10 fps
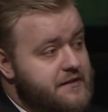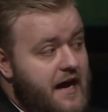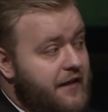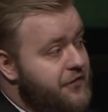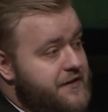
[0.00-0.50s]

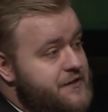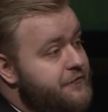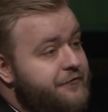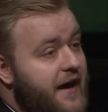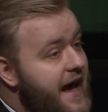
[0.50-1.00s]
not this
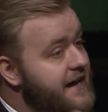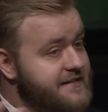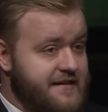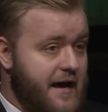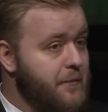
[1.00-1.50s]

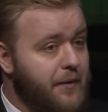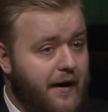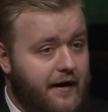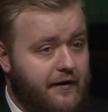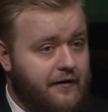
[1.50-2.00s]
vast
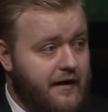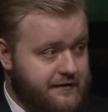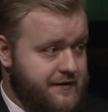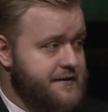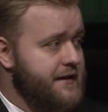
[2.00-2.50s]
empire
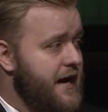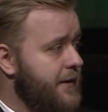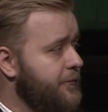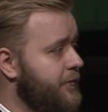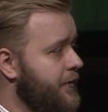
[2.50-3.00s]
at this time.